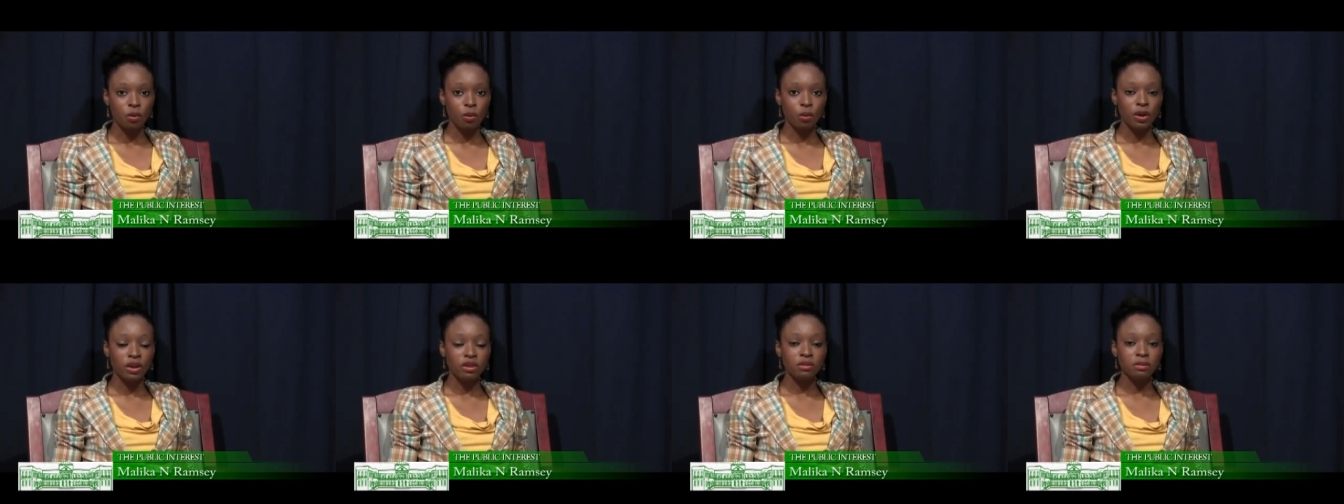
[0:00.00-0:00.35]

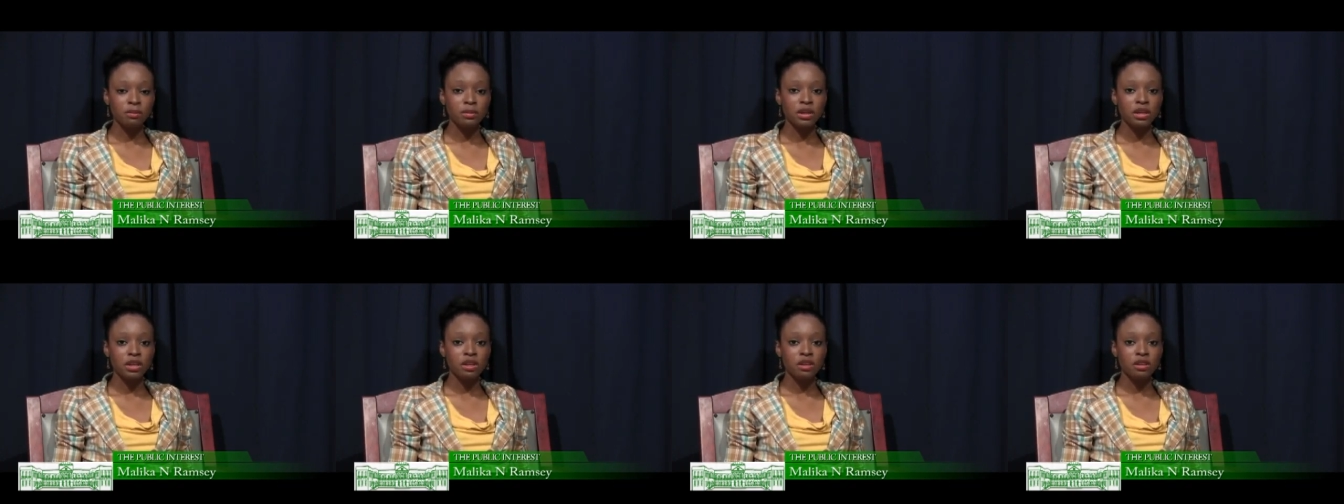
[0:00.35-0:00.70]
With
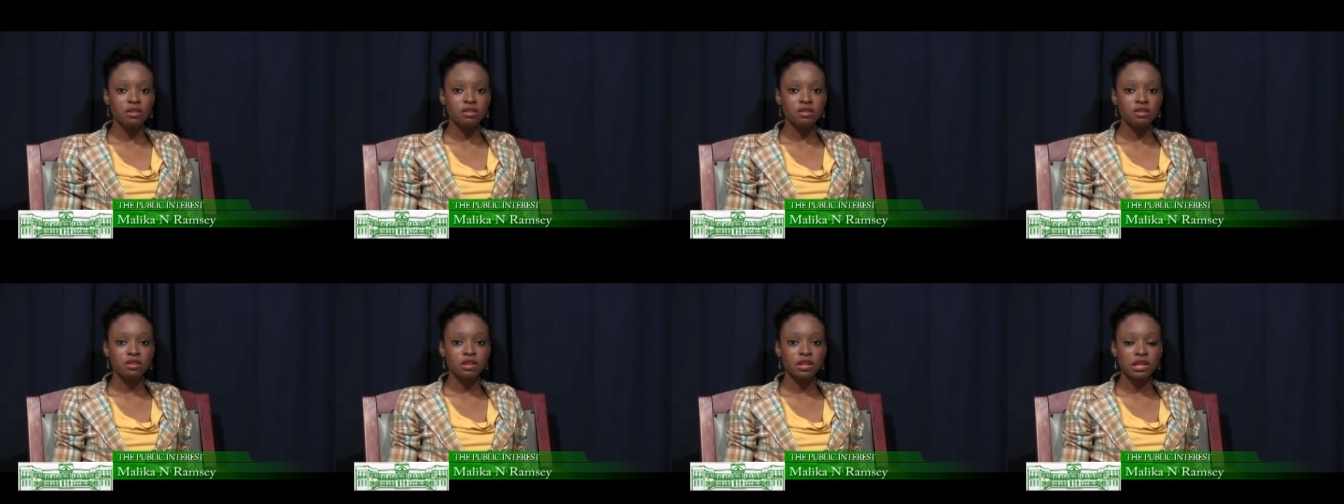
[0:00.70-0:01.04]
me
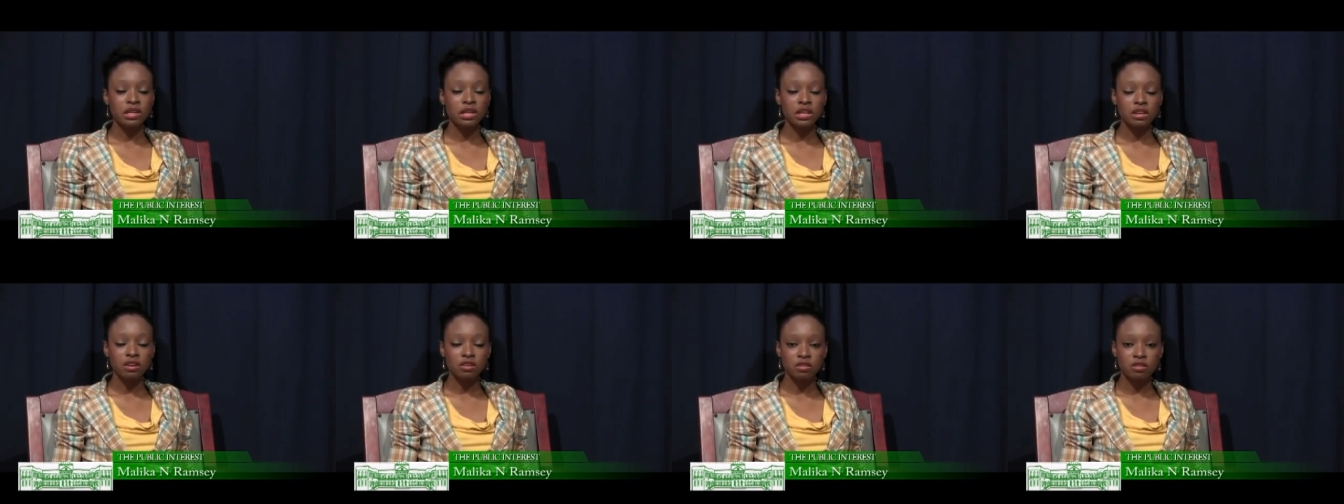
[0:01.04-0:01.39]
is the
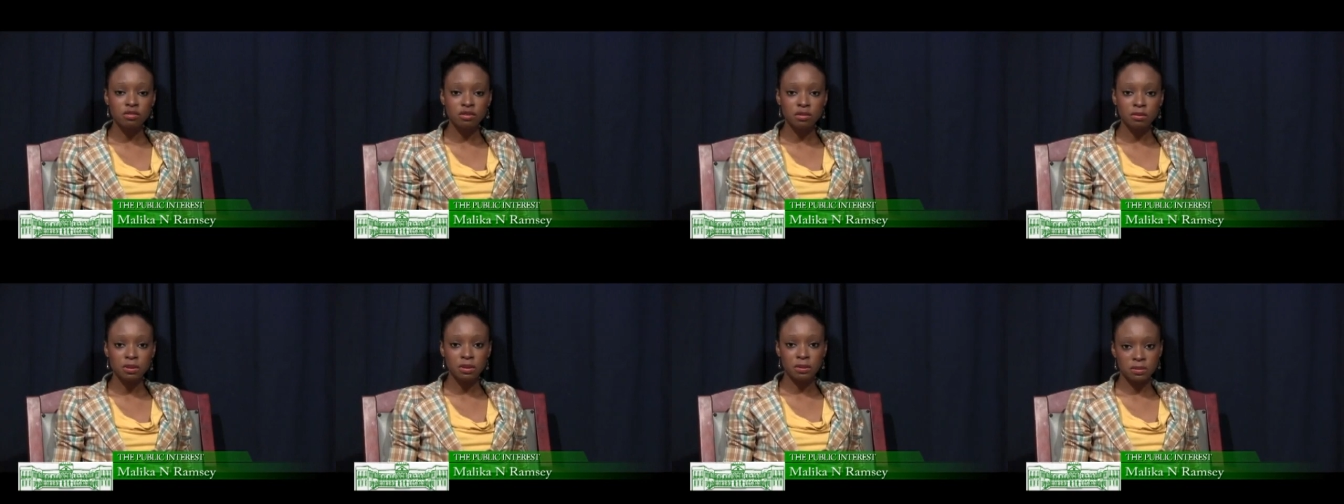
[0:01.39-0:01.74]
leader
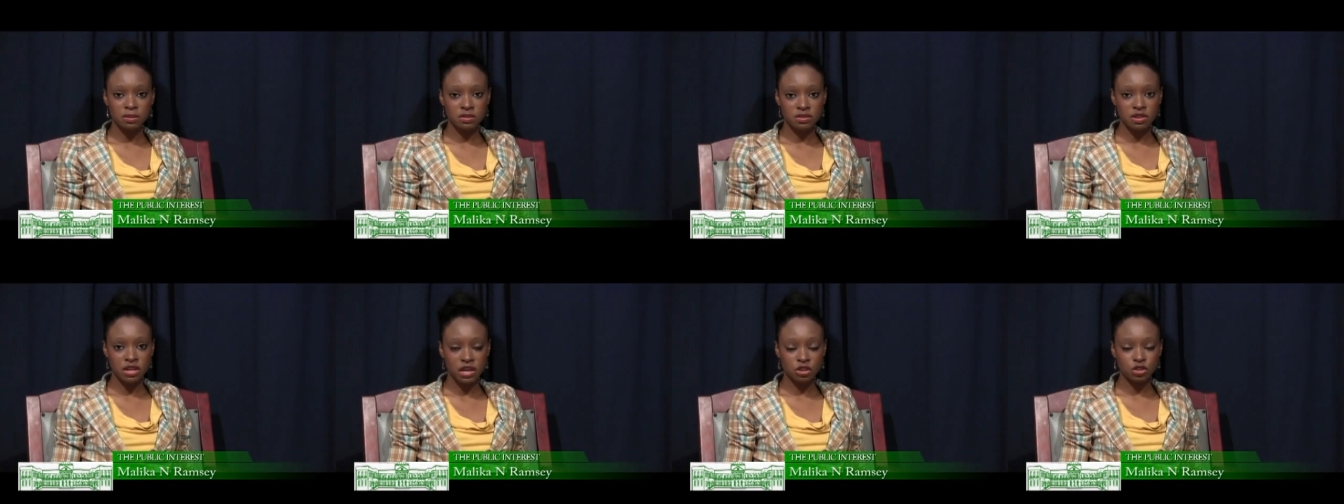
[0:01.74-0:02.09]
of the
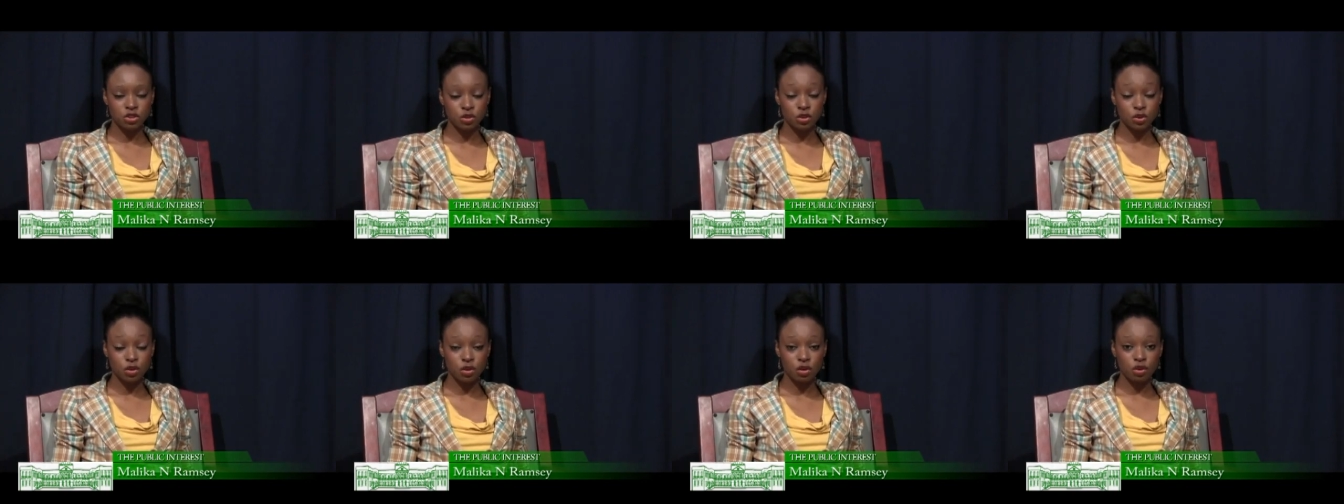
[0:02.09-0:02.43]
People's
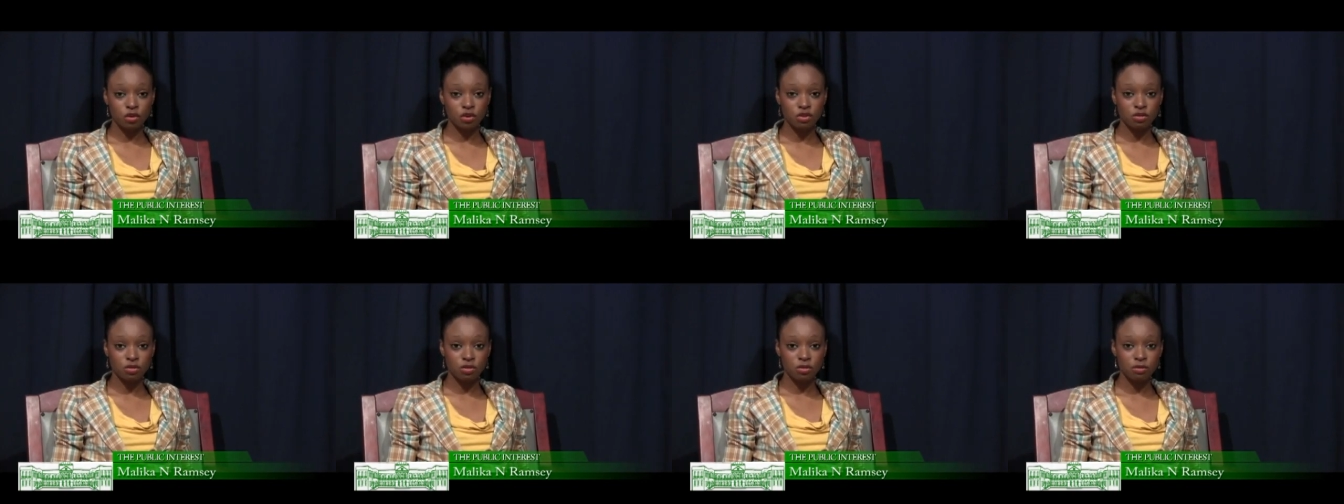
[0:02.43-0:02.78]
National
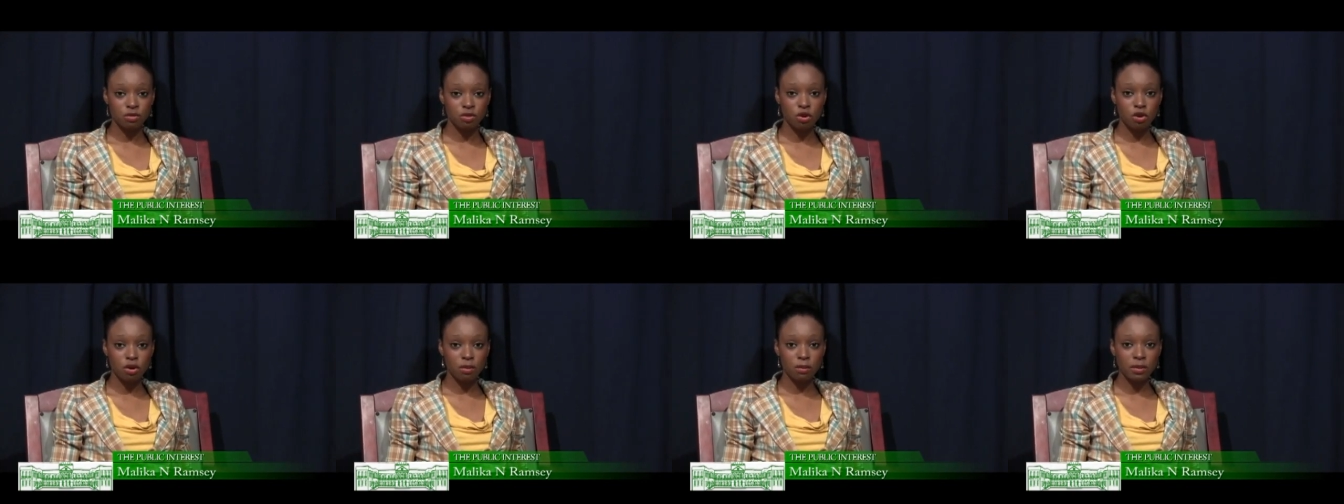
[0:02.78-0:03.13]
Congress
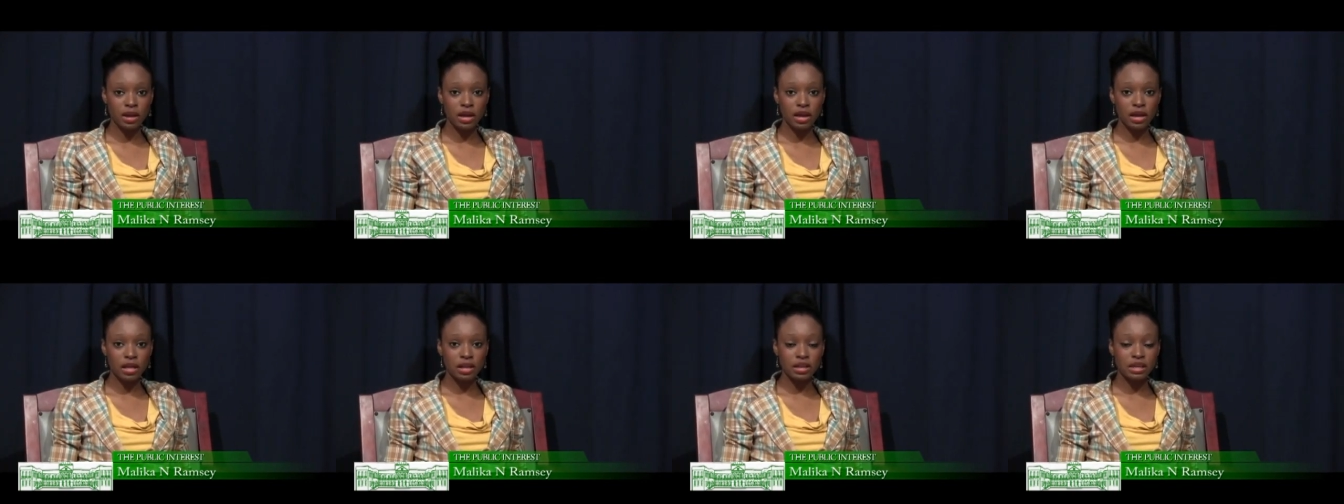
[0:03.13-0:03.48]

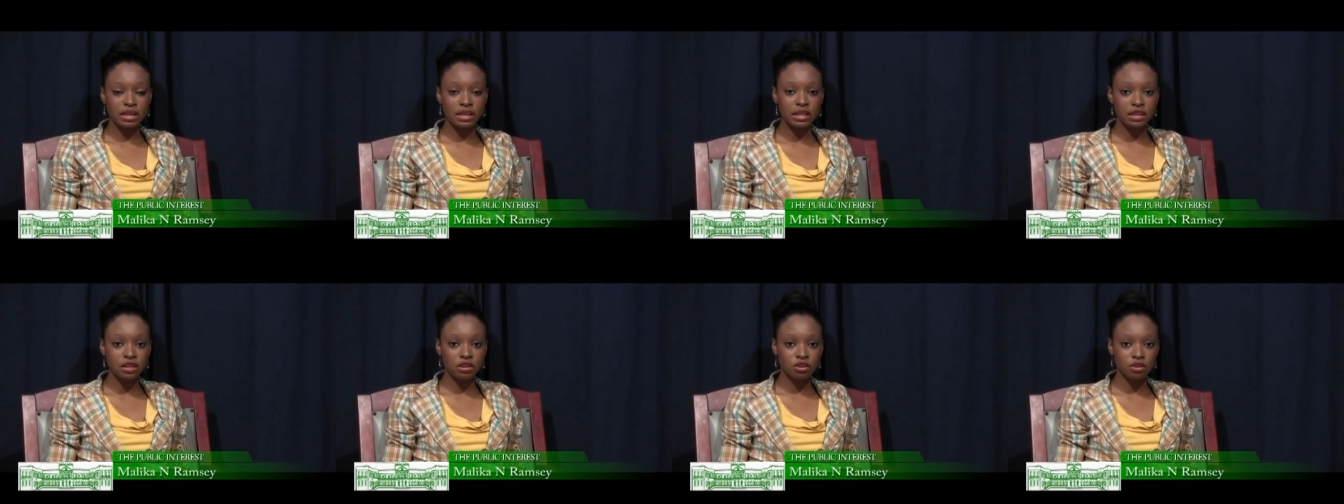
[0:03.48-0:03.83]
Reform
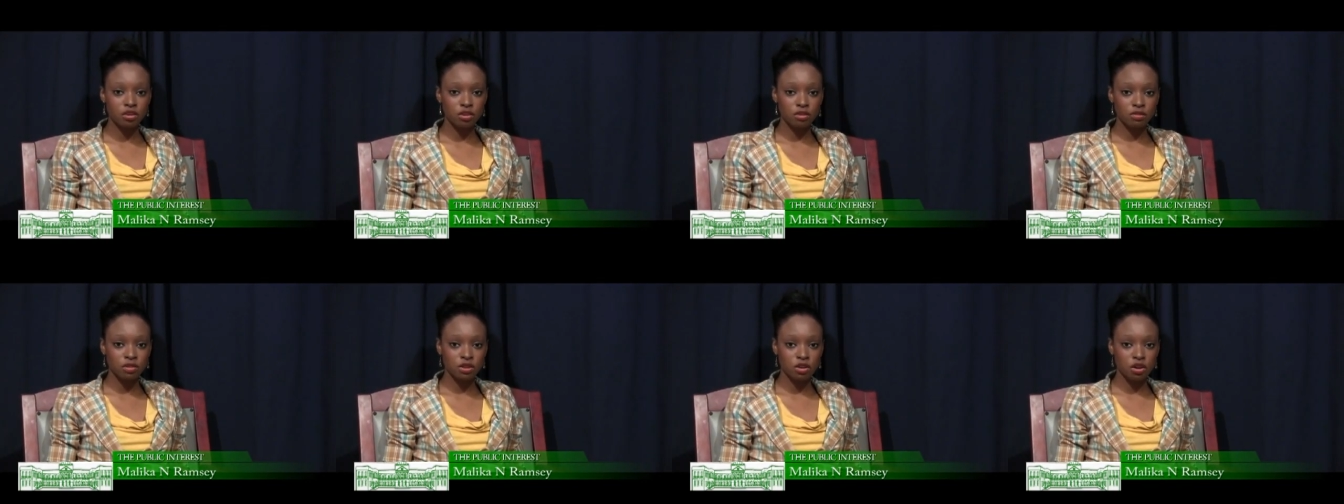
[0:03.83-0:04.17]
and leader
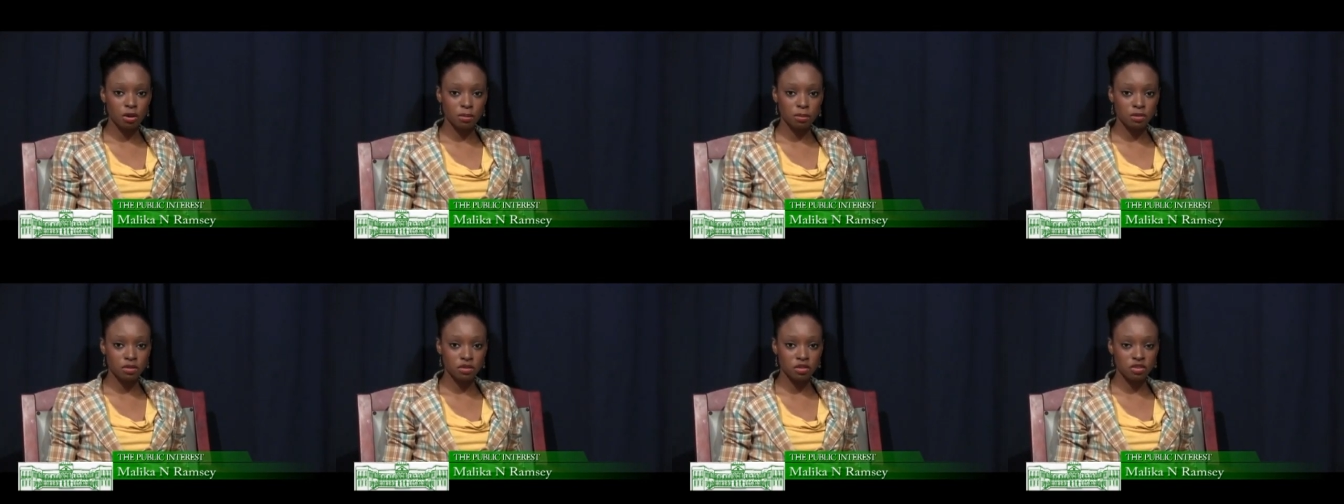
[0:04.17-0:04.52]
of the
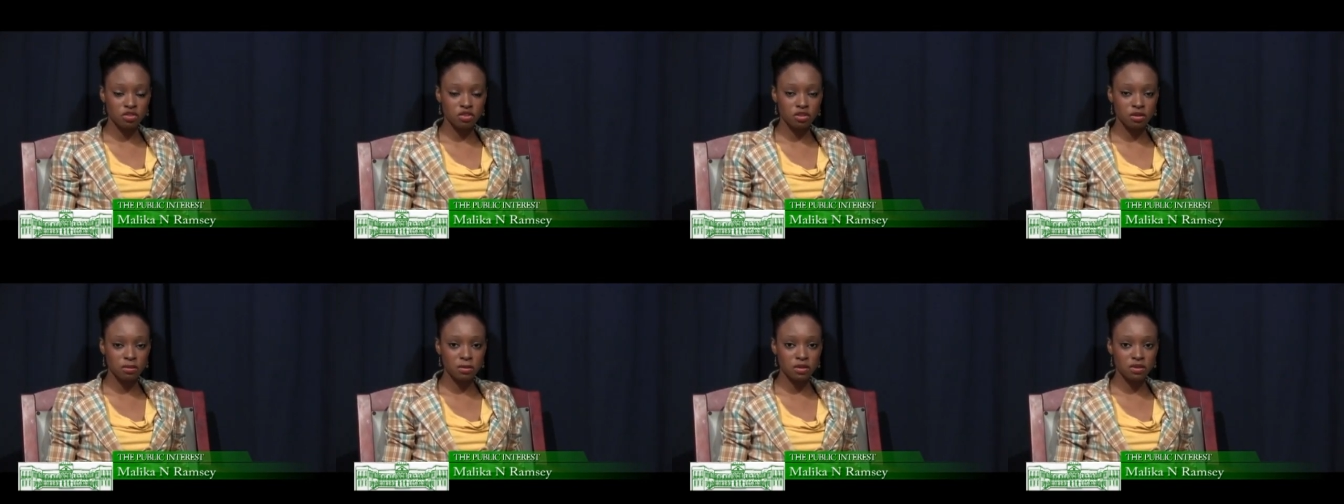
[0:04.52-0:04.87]
opposition,